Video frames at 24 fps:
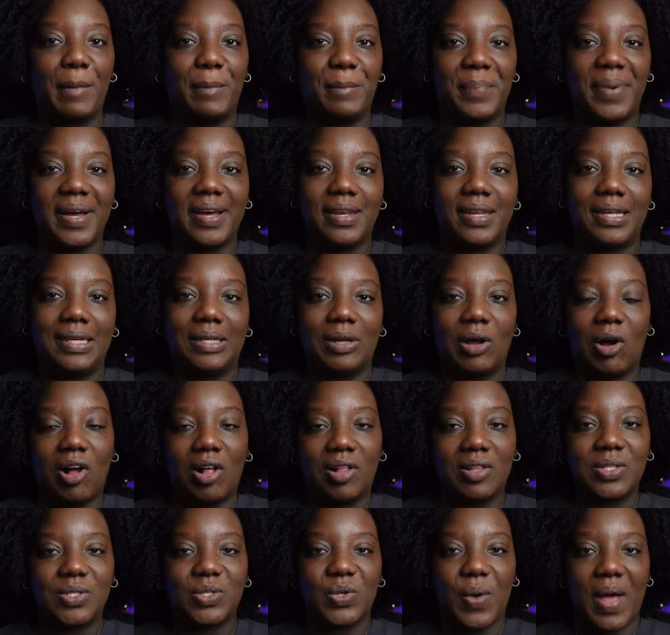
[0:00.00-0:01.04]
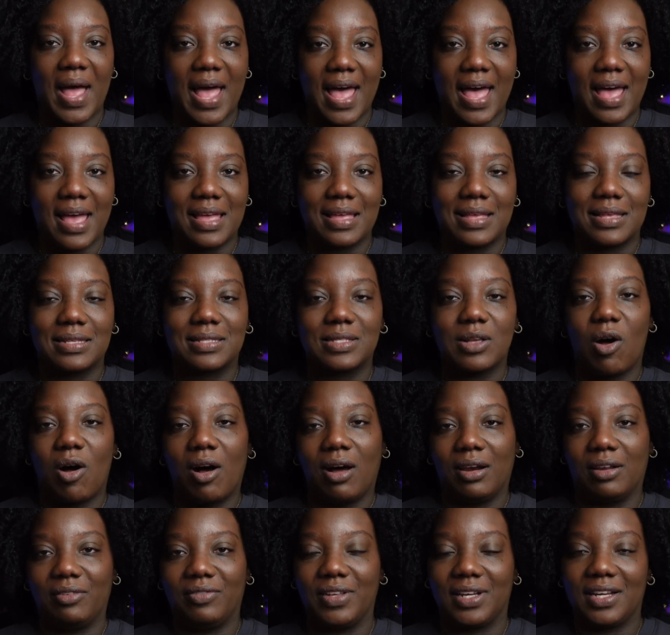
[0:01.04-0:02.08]
but it also has
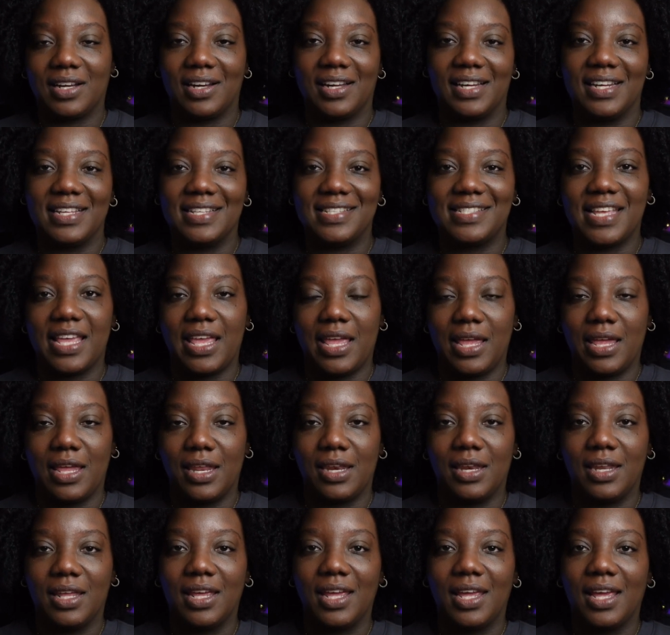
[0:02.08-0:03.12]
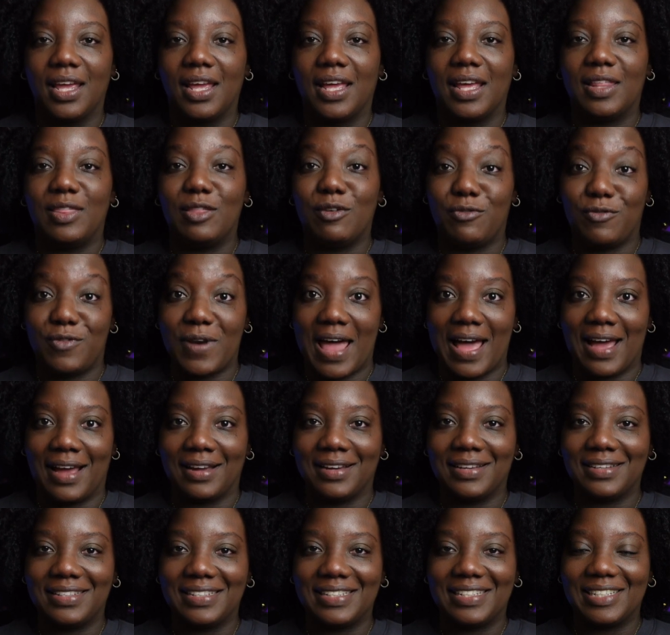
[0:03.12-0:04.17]
all of the colors in the
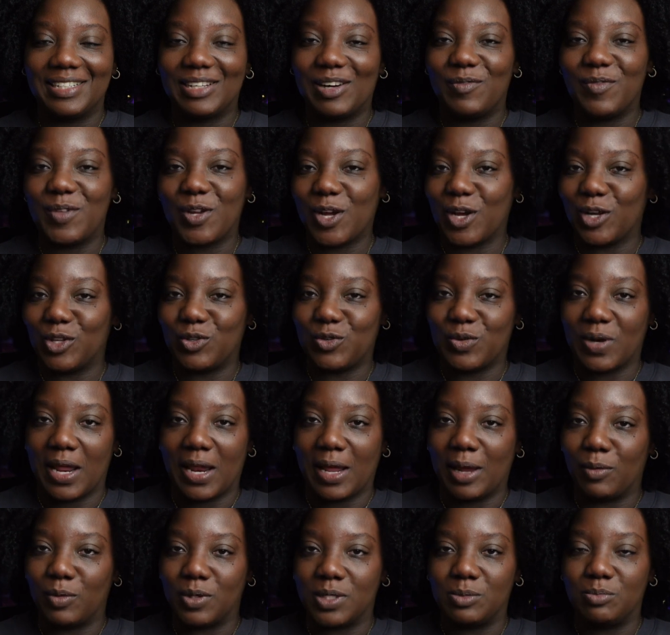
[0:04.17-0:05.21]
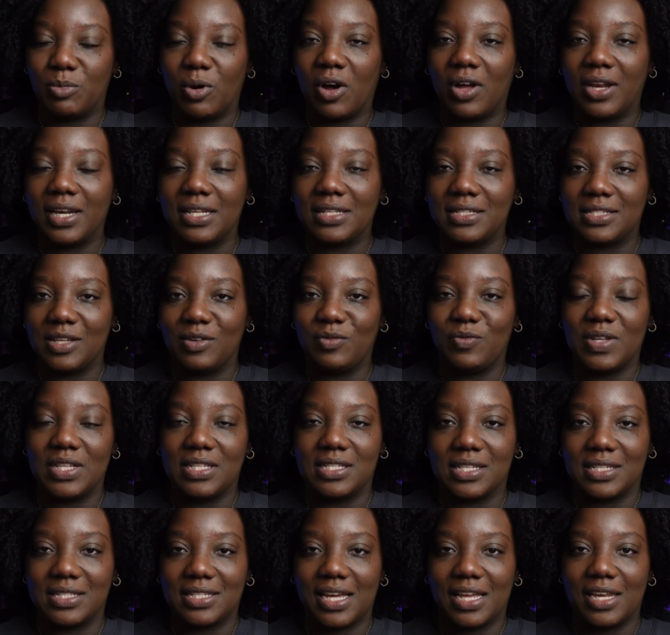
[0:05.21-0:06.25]
flag of the country that I was born in, St.
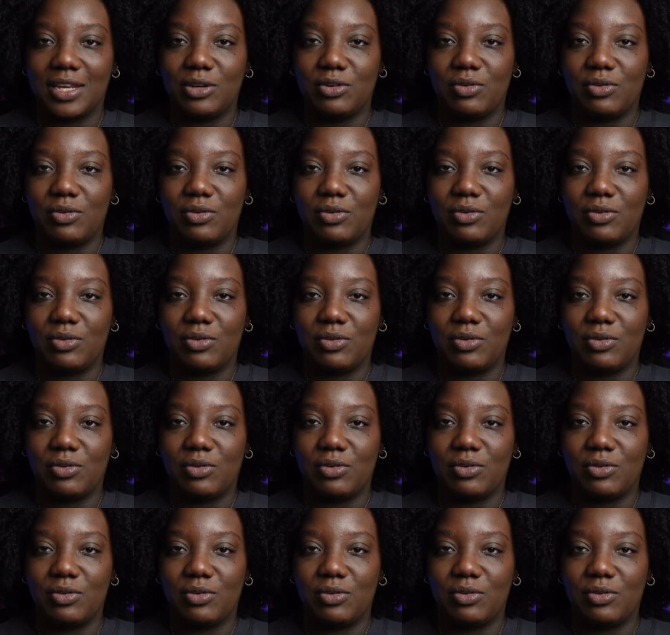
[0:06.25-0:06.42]
Vincent and the